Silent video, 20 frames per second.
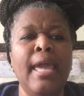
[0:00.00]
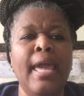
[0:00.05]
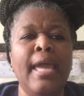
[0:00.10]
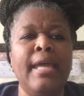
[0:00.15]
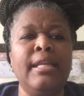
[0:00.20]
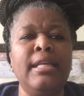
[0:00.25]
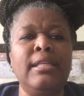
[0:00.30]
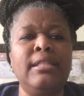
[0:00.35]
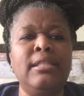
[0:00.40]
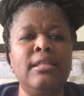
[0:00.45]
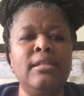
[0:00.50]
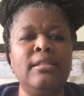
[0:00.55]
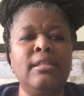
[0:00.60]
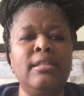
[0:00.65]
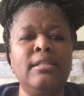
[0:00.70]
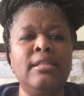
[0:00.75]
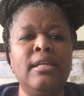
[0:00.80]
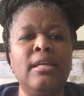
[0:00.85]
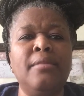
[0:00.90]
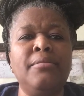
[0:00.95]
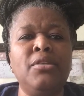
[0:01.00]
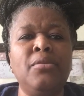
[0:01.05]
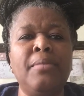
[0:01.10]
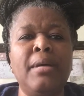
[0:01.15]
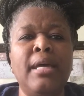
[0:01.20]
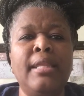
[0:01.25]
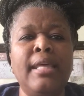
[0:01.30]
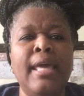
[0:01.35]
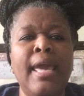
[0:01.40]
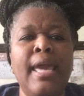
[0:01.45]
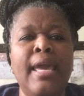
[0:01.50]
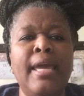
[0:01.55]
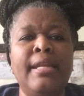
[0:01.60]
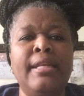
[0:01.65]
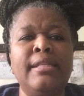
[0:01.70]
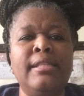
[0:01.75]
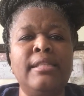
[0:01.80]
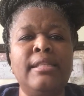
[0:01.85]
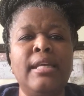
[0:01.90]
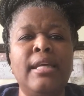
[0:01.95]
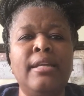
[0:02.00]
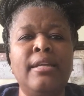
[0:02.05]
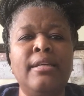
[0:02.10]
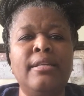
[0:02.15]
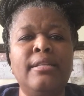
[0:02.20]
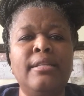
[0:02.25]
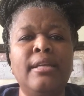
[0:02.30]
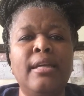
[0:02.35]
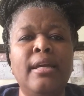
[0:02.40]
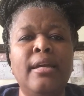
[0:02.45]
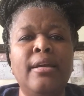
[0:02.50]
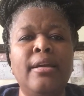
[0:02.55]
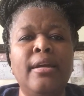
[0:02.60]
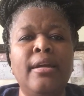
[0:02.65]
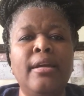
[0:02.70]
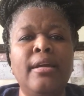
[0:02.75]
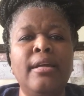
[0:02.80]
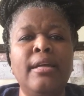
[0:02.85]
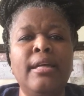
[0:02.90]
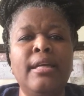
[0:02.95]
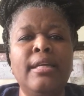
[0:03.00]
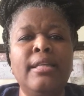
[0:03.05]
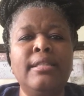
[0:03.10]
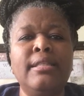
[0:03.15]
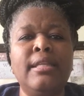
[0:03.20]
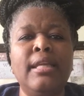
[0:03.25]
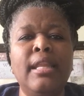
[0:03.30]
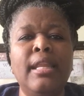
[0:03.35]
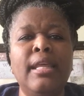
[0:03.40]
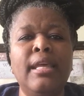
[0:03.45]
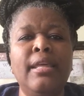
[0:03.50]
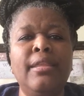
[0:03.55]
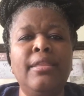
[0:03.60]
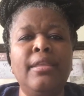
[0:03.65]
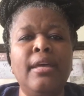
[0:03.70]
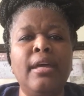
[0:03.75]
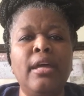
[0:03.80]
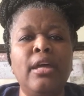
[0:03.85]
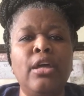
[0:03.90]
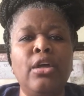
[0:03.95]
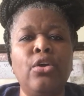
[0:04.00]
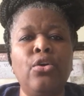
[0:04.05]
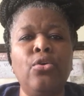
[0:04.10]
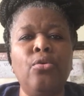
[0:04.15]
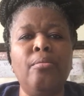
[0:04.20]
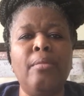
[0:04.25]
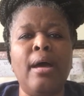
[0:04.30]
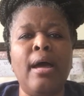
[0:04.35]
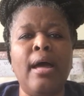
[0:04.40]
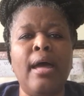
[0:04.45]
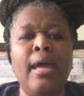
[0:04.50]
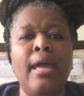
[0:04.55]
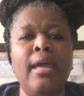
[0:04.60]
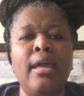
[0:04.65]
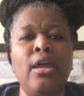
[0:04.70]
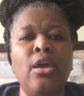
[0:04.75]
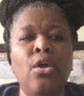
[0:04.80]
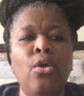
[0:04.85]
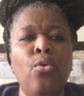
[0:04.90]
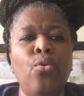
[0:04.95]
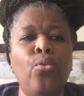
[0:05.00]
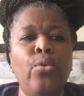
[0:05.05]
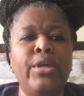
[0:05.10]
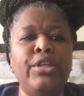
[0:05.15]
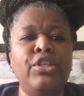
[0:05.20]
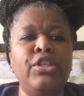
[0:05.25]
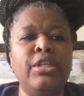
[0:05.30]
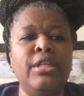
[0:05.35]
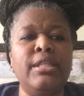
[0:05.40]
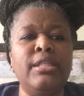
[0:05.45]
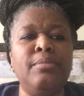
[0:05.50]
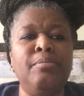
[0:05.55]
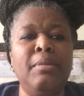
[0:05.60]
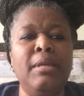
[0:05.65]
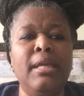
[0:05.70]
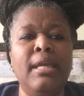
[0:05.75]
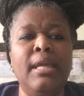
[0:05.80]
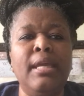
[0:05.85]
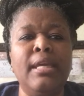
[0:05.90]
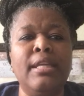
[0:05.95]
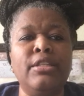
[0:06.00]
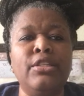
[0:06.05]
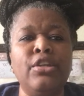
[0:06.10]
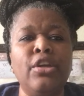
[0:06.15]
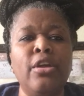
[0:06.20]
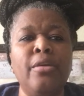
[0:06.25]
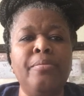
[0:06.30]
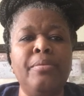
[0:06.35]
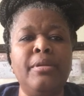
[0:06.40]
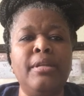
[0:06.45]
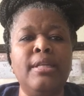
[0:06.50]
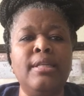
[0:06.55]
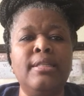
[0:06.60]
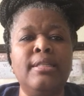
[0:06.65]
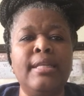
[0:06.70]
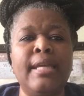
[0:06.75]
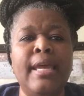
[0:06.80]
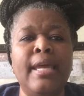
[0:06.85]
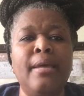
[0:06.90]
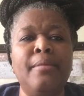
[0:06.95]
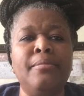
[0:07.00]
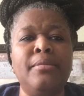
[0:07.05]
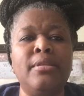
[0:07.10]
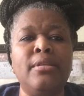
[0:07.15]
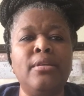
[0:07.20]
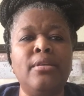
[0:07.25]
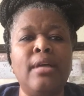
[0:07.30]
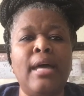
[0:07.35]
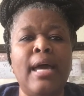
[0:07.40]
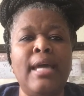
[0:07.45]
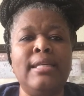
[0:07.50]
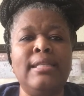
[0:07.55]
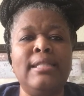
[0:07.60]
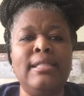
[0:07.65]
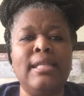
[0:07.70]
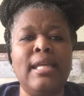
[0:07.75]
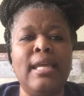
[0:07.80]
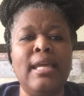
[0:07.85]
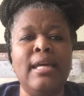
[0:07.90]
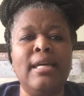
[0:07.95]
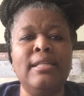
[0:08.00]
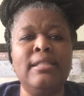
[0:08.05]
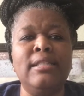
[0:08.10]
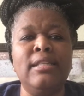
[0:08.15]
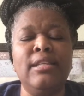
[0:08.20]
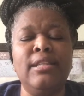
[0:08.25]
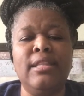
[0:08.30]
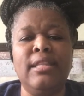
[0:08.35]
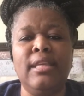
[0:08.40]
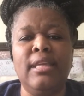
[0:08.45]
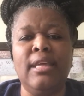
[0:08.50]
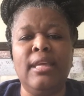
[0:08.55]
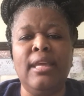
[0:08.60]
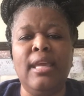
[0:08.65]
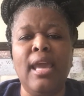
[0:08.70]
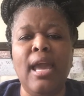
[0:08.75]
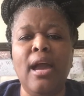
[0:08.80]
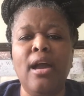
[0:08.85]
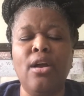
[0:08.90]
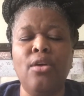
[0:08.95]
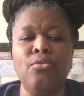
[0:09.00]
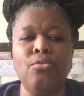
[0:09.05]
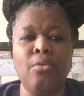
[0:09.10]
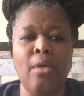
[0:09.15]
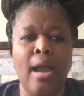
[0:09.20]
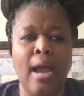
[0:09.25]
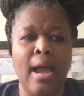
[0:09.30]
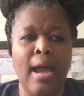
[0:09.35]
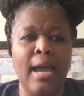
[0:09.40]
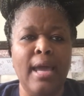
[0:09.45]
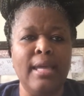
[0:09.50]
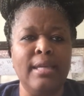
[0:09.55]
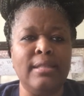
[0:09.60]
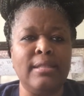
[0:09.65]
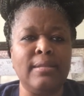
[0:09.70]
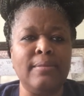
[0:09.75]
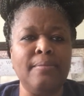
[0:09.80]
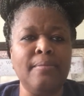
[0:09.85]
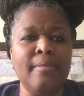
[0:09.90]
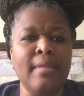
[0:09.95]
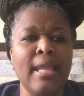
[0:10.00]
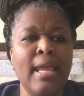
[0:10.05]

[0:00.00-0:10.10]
And he took the damsel by the hand, and said unto her, Talitha cumi, which is being interpreted, Damsel, I say unto thee, arise.